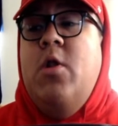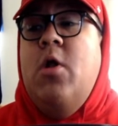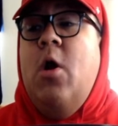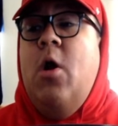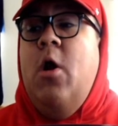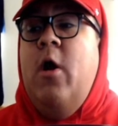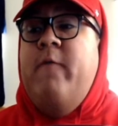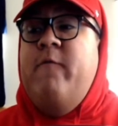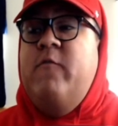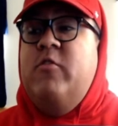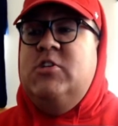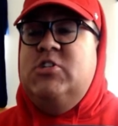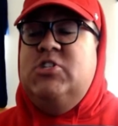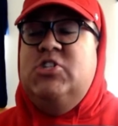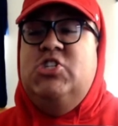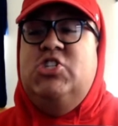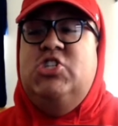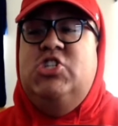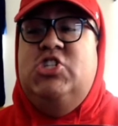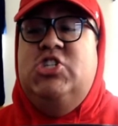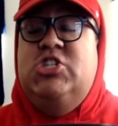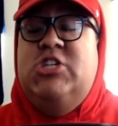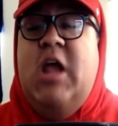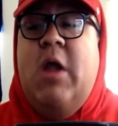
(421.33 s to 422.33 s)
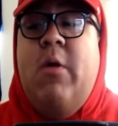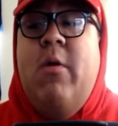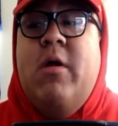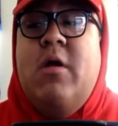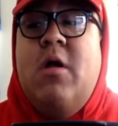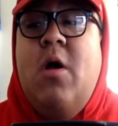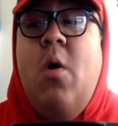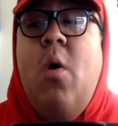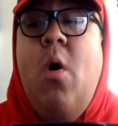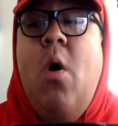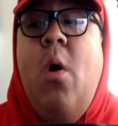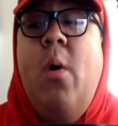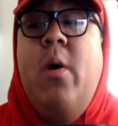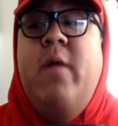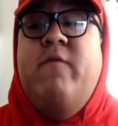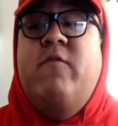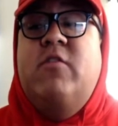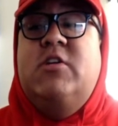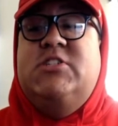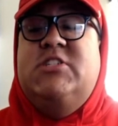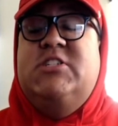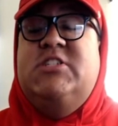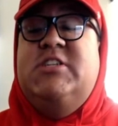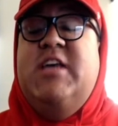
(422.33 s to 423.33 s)
Hart versus Jericho, Owen
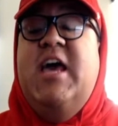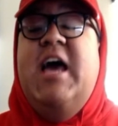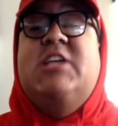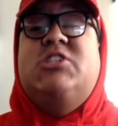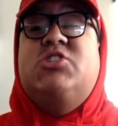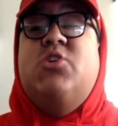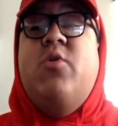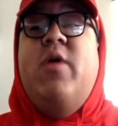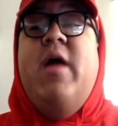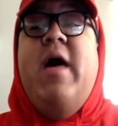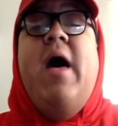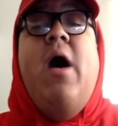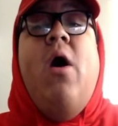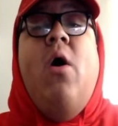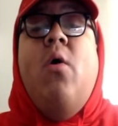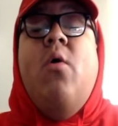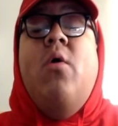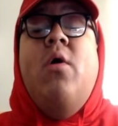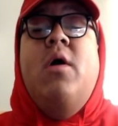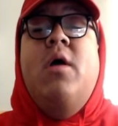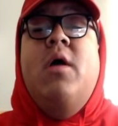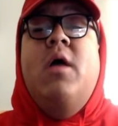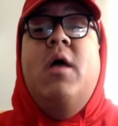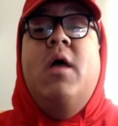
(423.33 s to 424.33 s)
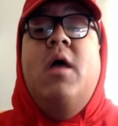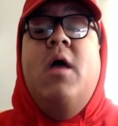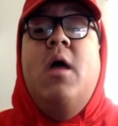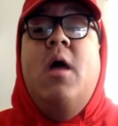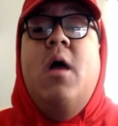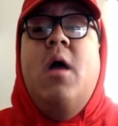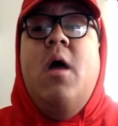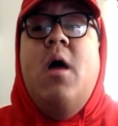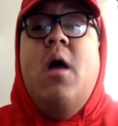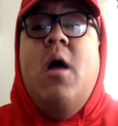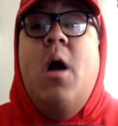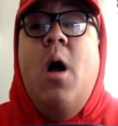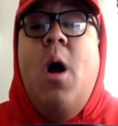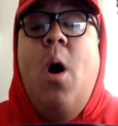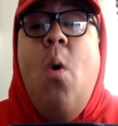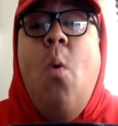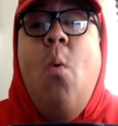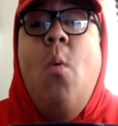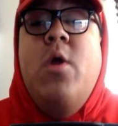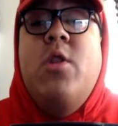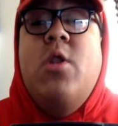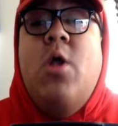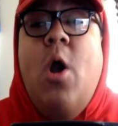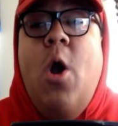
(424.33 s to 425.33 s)
versus Edge, or hell,
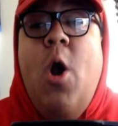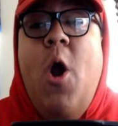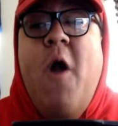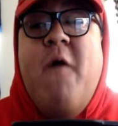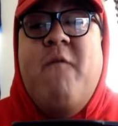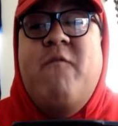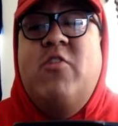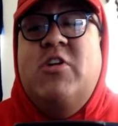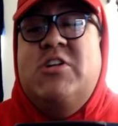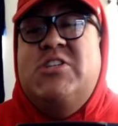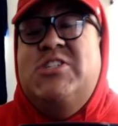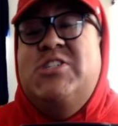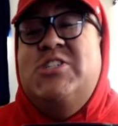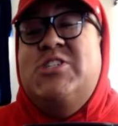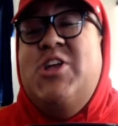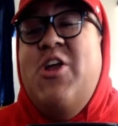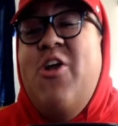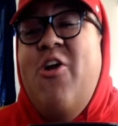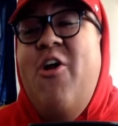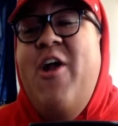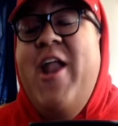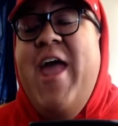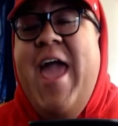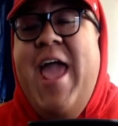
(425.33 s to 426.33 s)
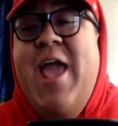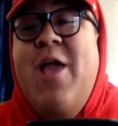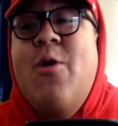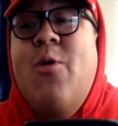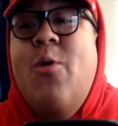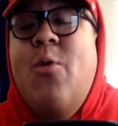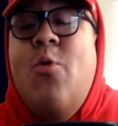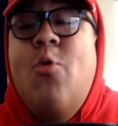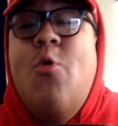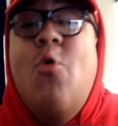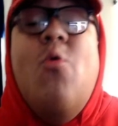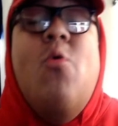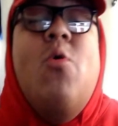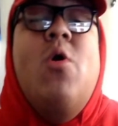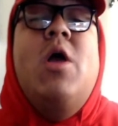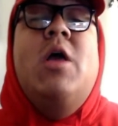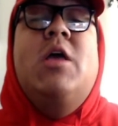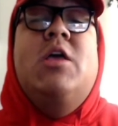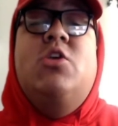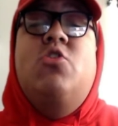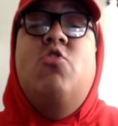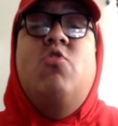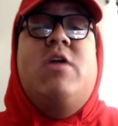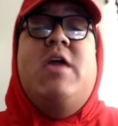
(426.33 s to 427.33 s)
Owen Hart versus Kurt Angle. Who
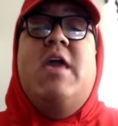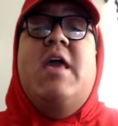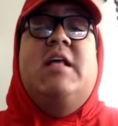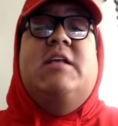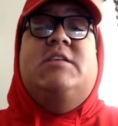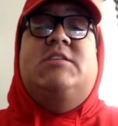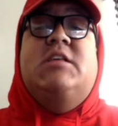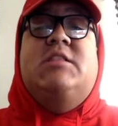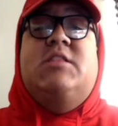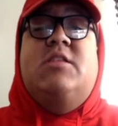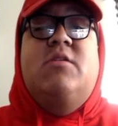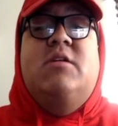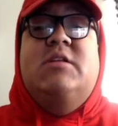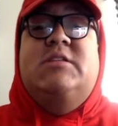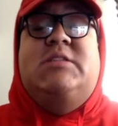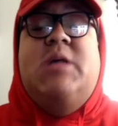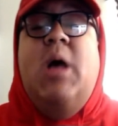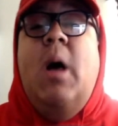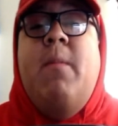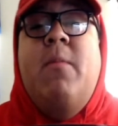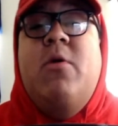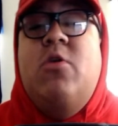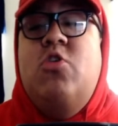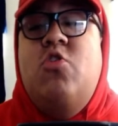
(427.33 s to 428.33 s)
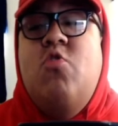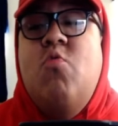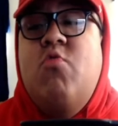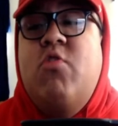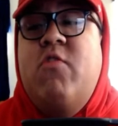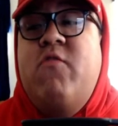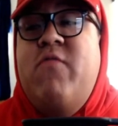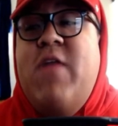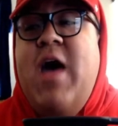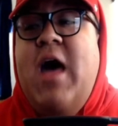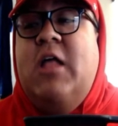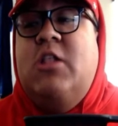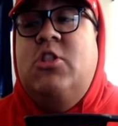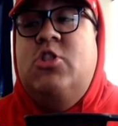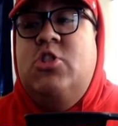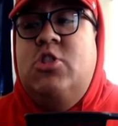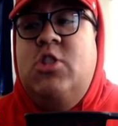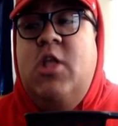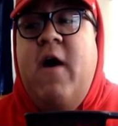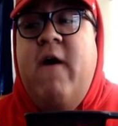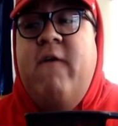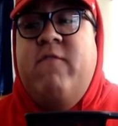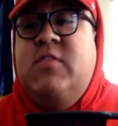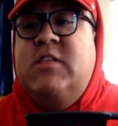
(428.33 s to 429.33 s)
you can't sit there and tell me you would not
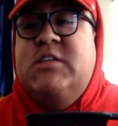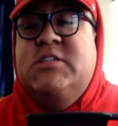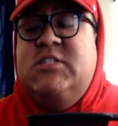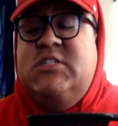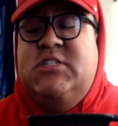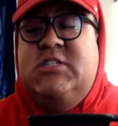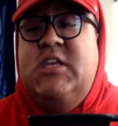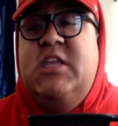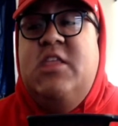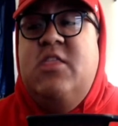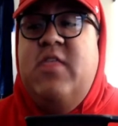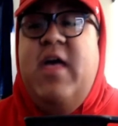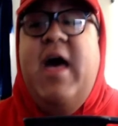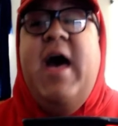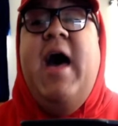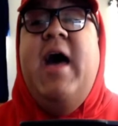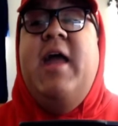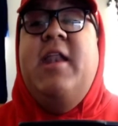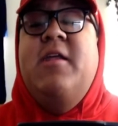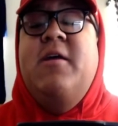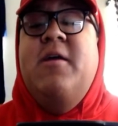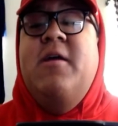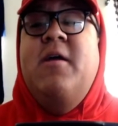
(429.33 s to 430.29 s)
love to see that.